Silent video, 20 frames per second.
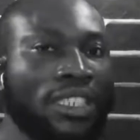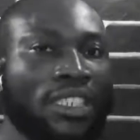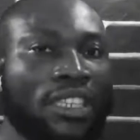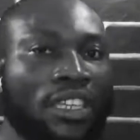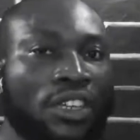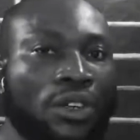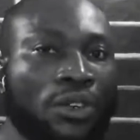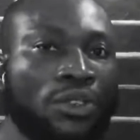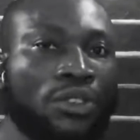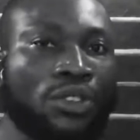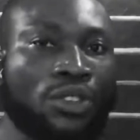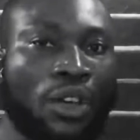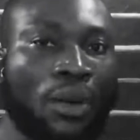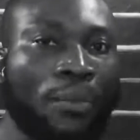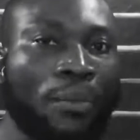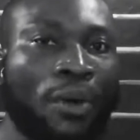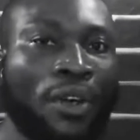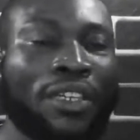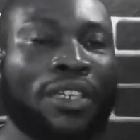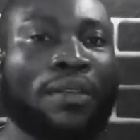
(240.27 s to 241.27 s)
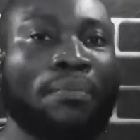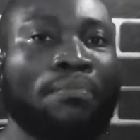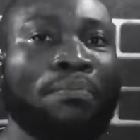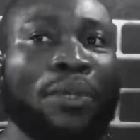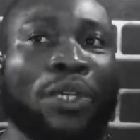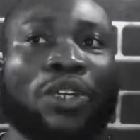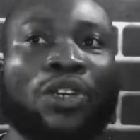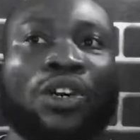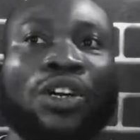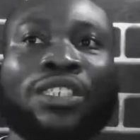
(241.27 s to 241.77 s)
killed somebody
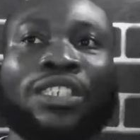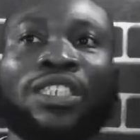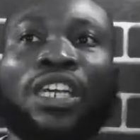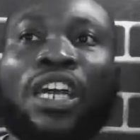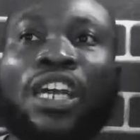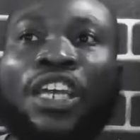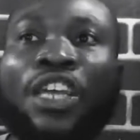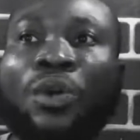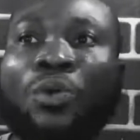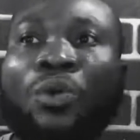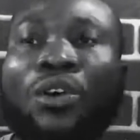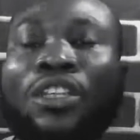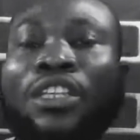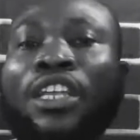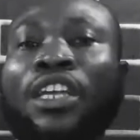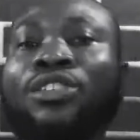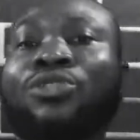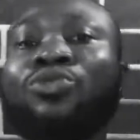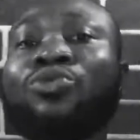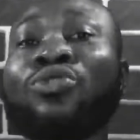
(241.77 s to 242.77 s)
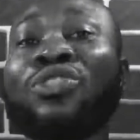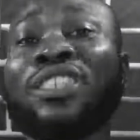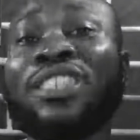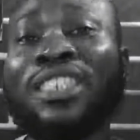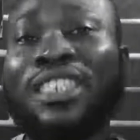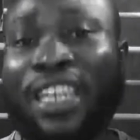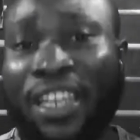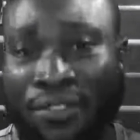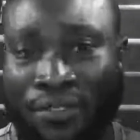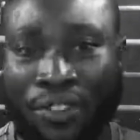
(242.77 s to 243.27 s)
because he wanted to
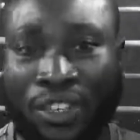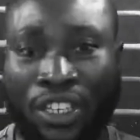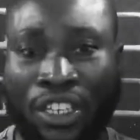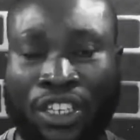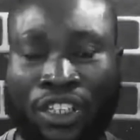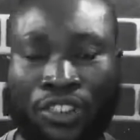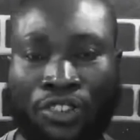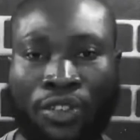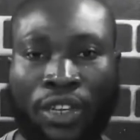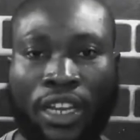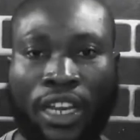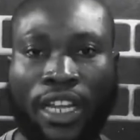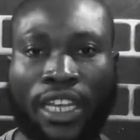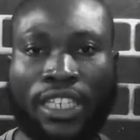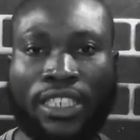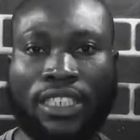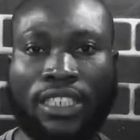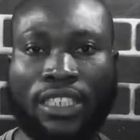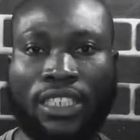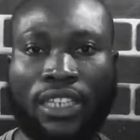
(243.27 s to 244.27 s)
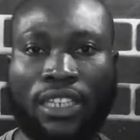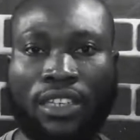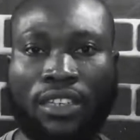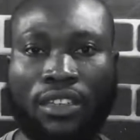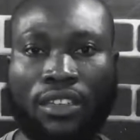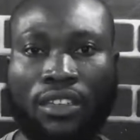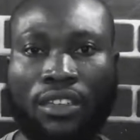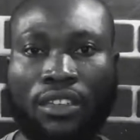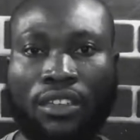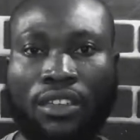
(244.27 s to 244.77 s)
save the Israelites.
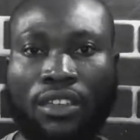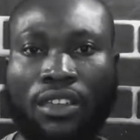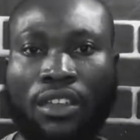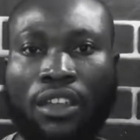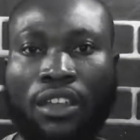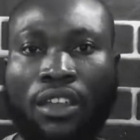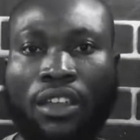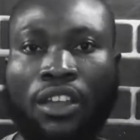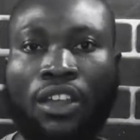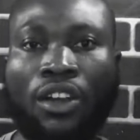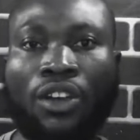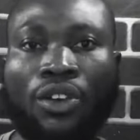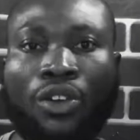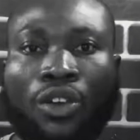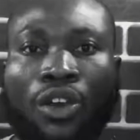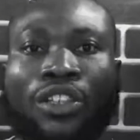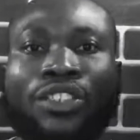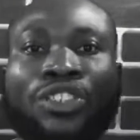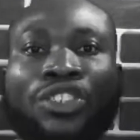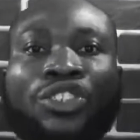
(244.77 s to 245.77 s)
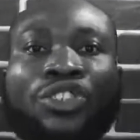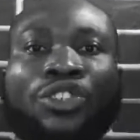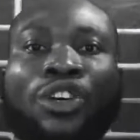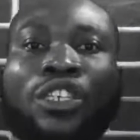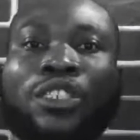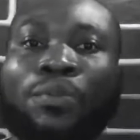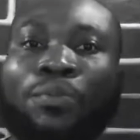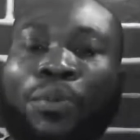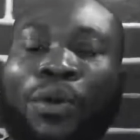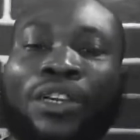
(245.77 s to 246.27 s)
God did
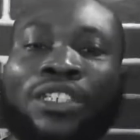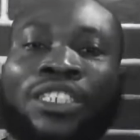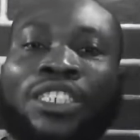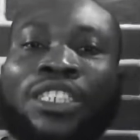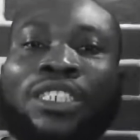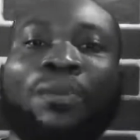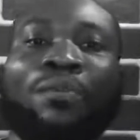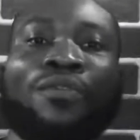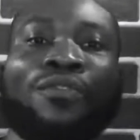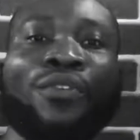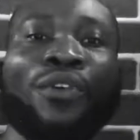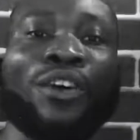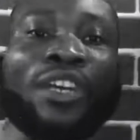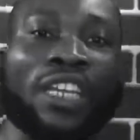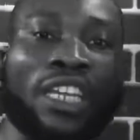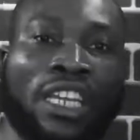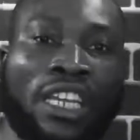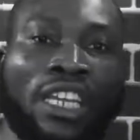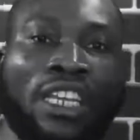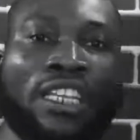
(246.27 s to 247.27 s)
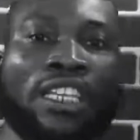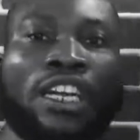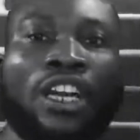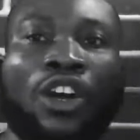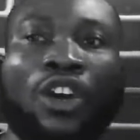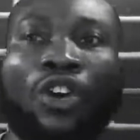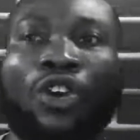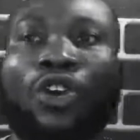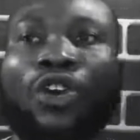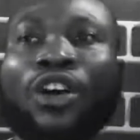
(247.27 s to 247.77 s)
not punish him for killing.
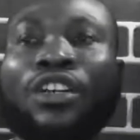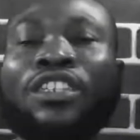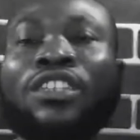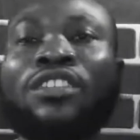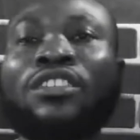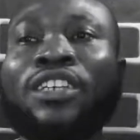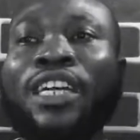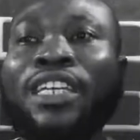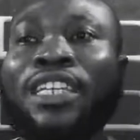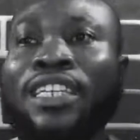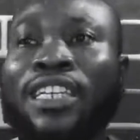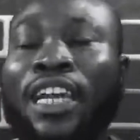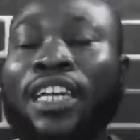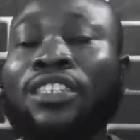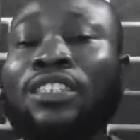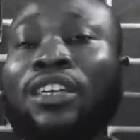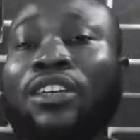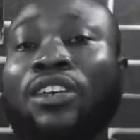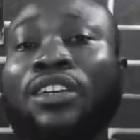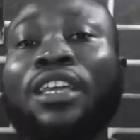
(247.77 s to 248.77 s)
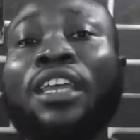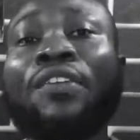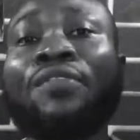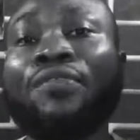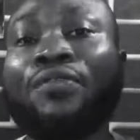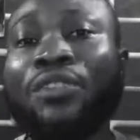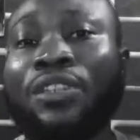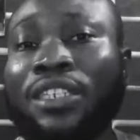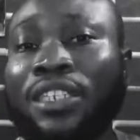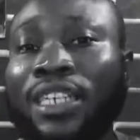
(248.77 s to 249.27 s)
God credited
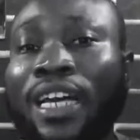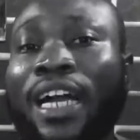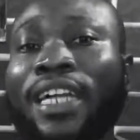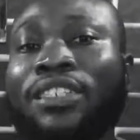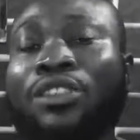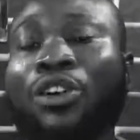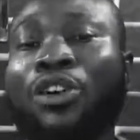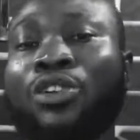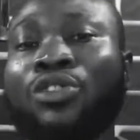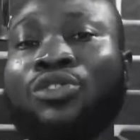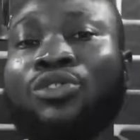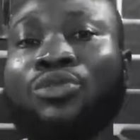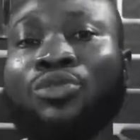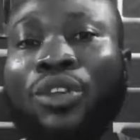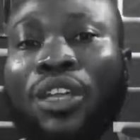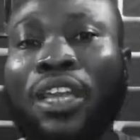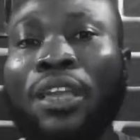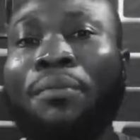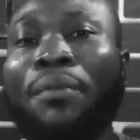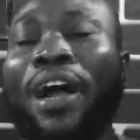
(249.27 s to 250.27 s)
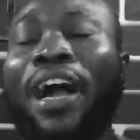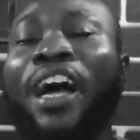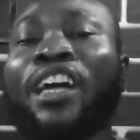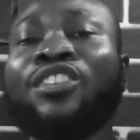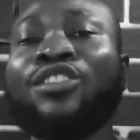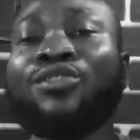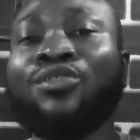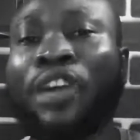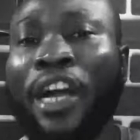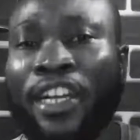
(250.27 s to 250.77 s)
even that unto him
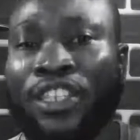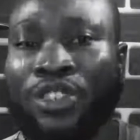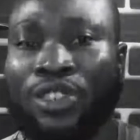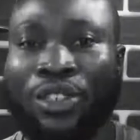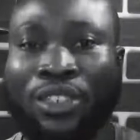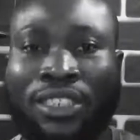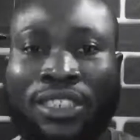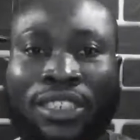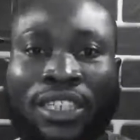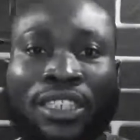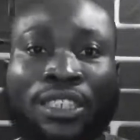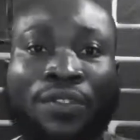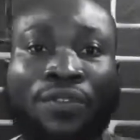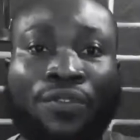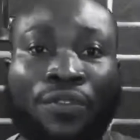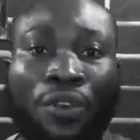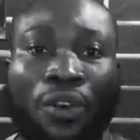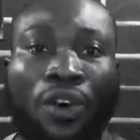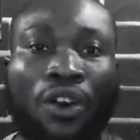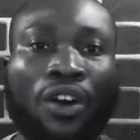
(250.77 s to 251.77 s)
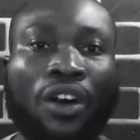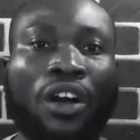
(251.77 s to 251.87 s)
as righteousness for